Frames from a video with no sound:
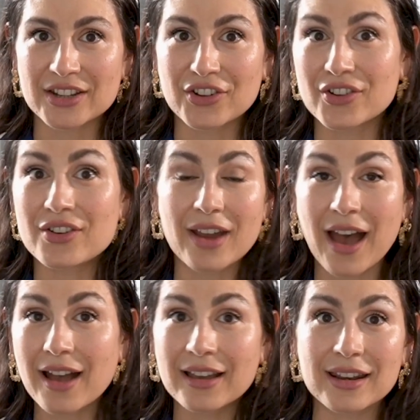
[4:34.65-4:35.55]
you're
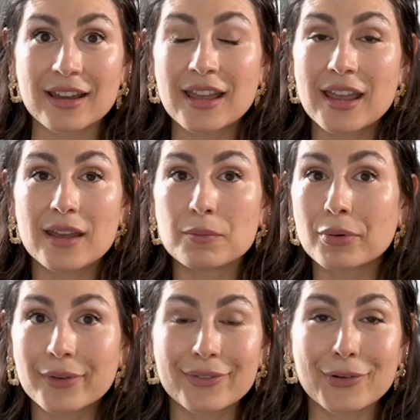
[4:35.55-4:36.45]
not going to
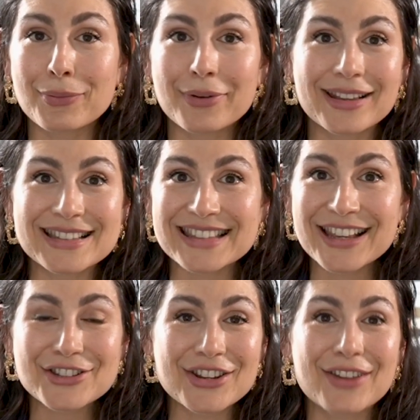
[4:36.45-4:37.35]
improve your
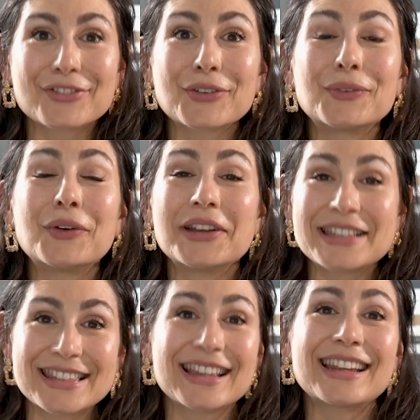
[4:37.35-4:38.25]
pronunciation after one
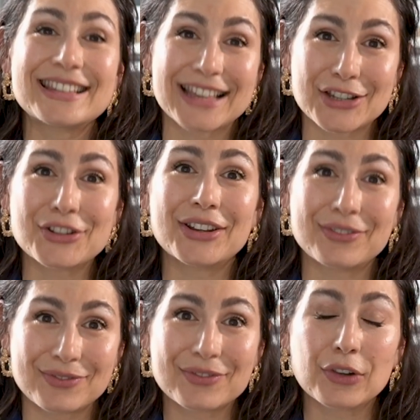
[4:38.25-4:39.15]
study session,
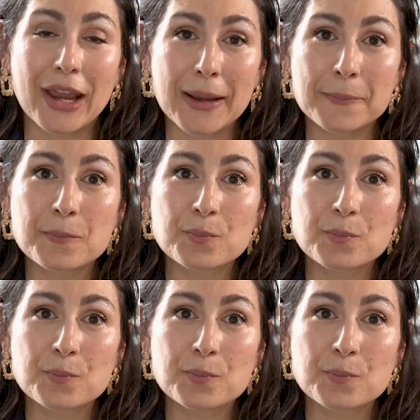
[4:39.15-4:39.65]
right?